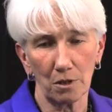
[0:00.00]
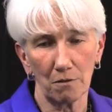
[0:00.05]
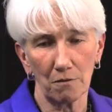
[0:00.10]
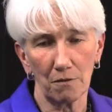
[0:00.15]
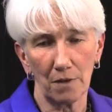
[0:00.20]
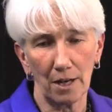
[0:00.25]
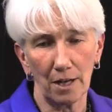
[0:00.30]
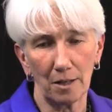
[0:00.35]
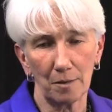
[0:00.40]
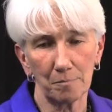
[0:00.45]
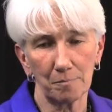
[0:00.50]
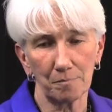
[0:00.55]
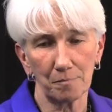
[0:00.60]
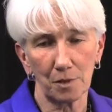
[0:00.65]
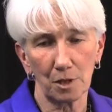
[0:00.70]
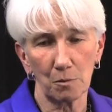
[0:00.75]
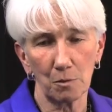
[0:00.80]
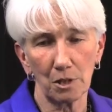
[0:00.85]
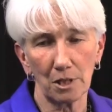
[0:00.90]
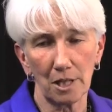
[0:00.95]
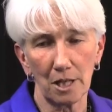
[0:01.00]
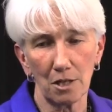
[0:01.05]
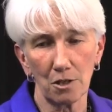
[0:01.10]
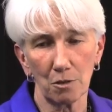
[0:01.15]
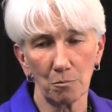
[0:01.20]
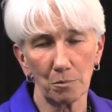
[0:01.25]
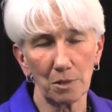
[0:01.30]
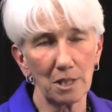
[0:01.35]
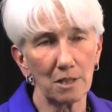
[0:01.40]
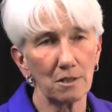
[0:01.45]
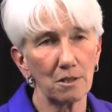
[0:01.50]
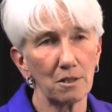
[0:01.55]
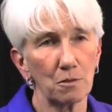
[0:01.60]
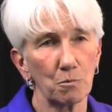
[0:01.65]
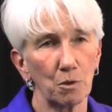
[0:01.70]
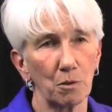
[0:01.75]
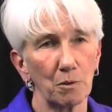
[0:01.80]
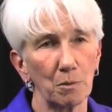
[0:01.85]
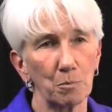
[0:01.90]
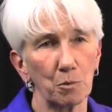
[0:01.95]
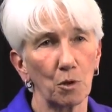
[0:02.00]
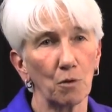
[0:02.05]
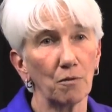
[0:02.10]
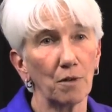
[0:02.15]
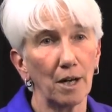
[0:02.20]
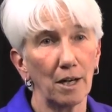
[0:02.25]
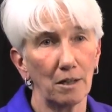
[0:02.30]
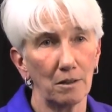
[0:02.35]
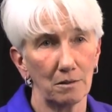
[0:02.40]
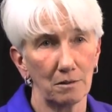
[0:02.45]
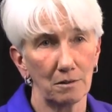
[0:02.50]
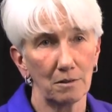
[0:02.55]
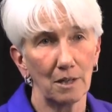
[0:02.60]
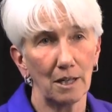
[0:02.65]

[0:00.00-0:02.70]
of communication pieces where we profile